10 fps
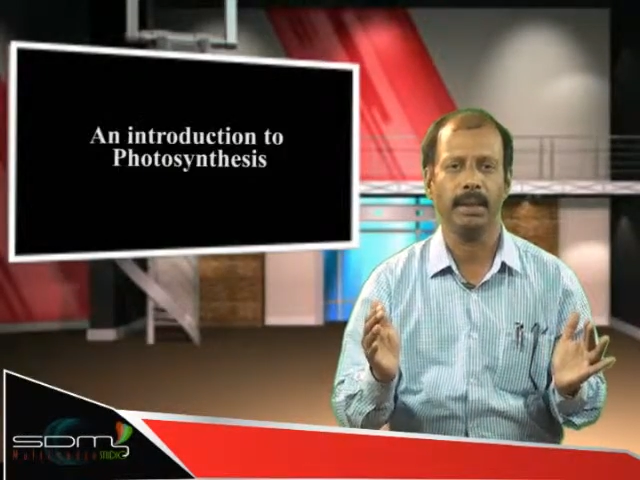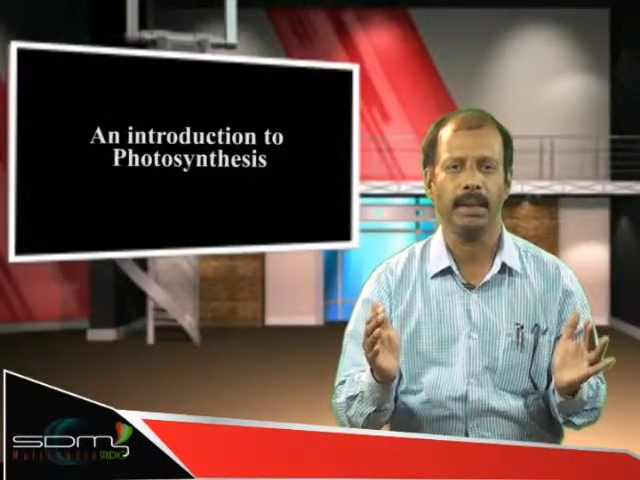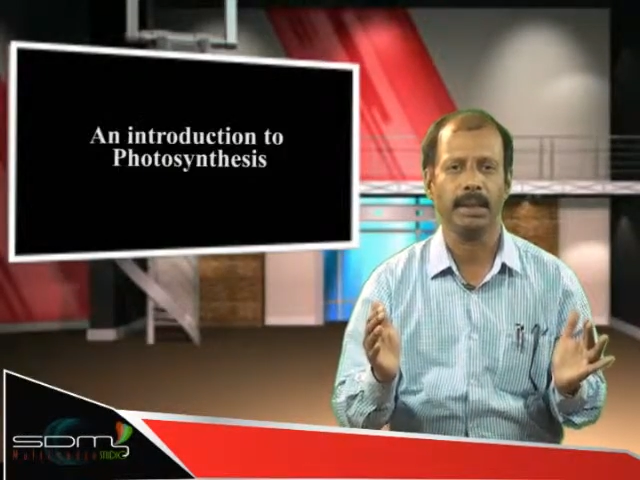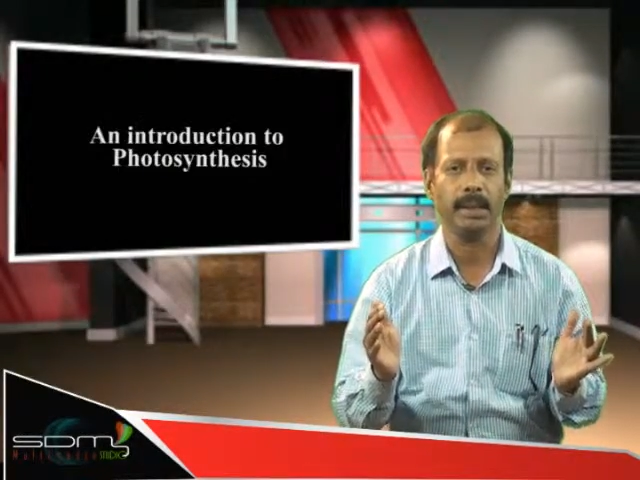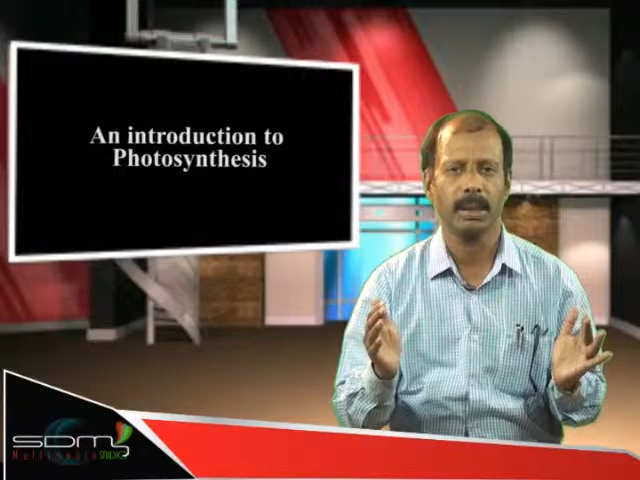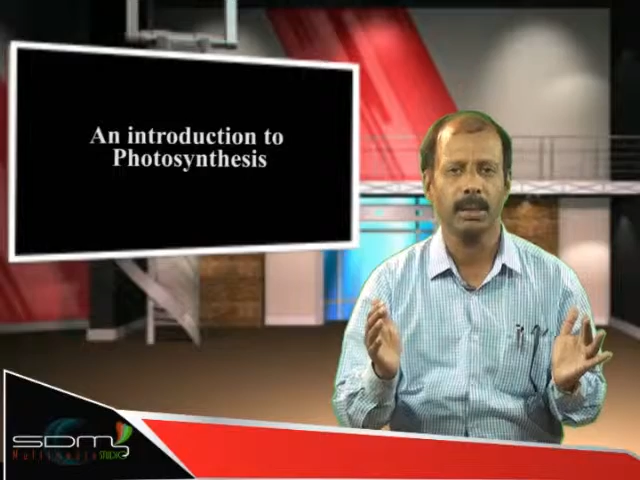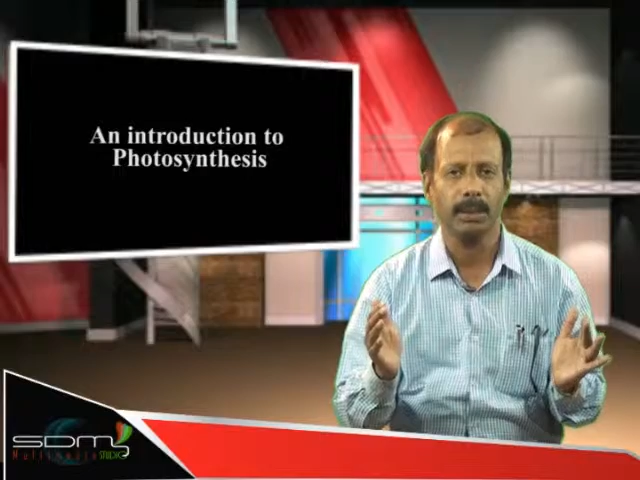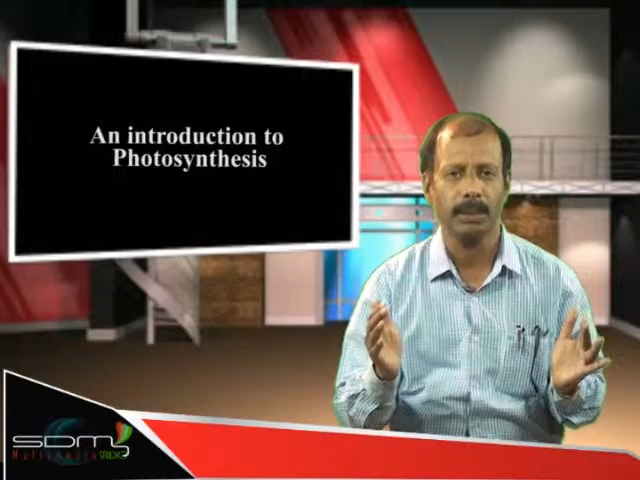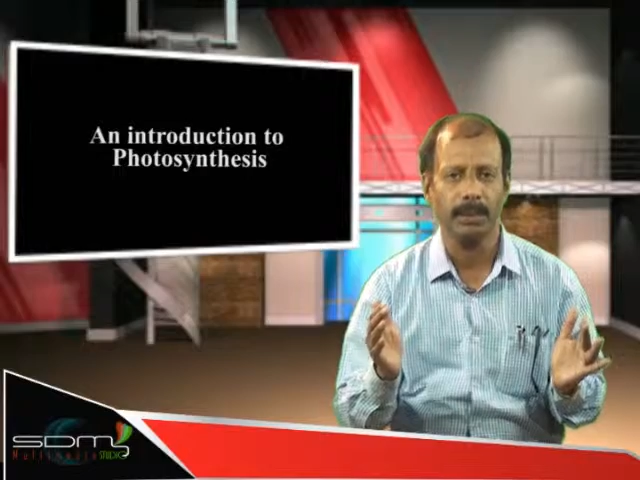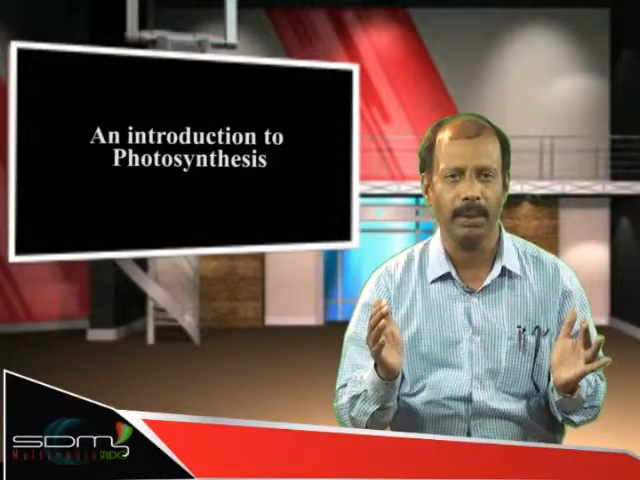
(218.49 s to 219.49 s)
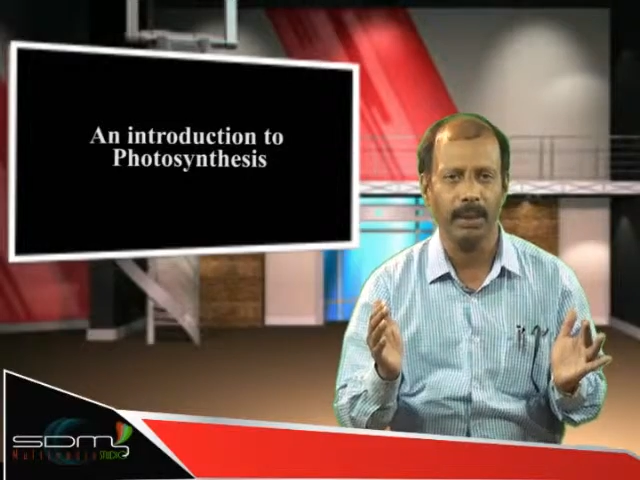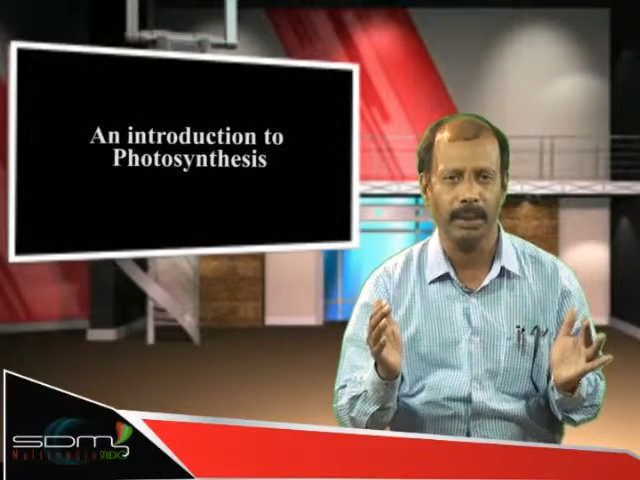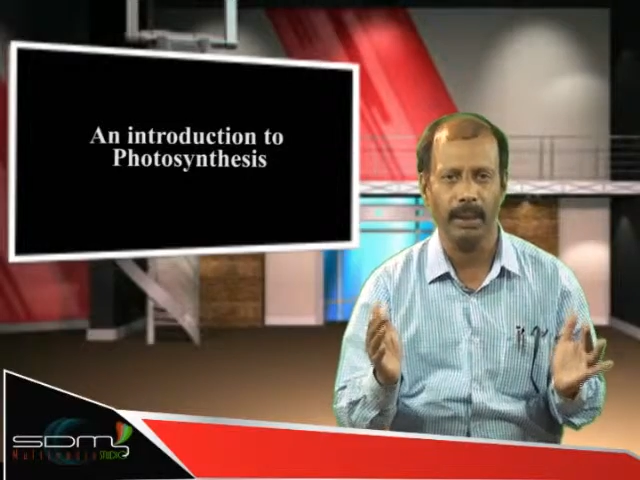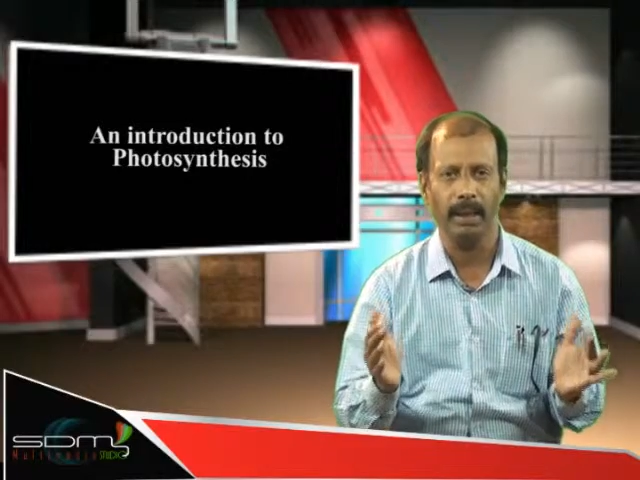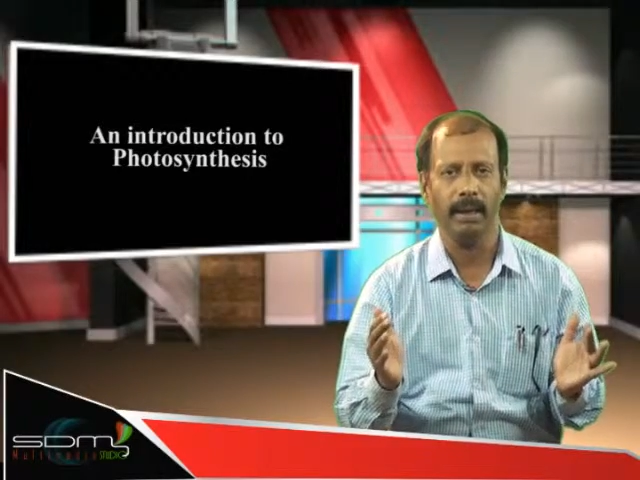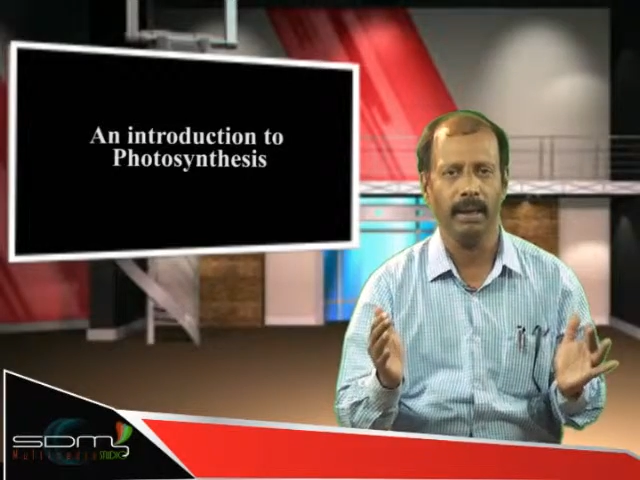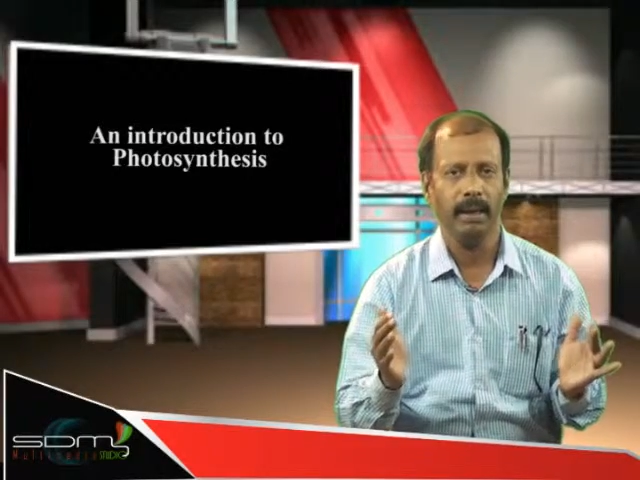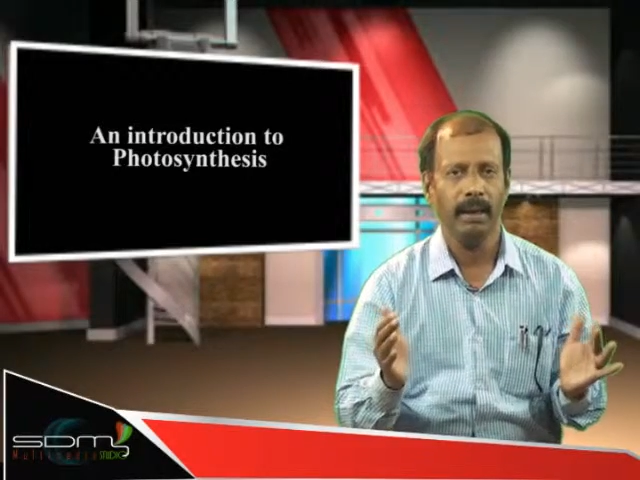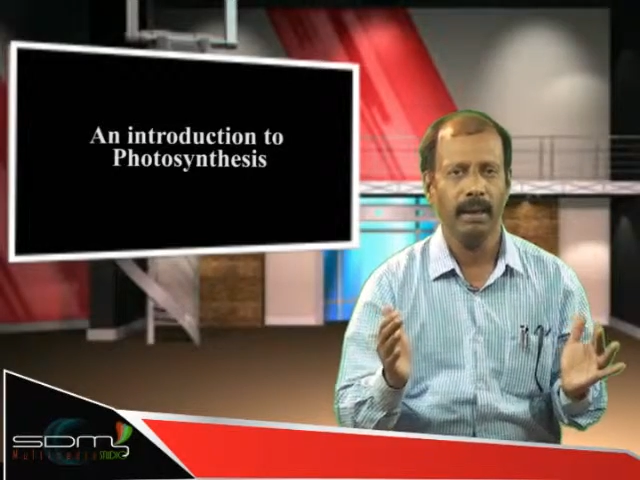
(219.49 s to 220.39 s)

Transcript: is chlorophyll A,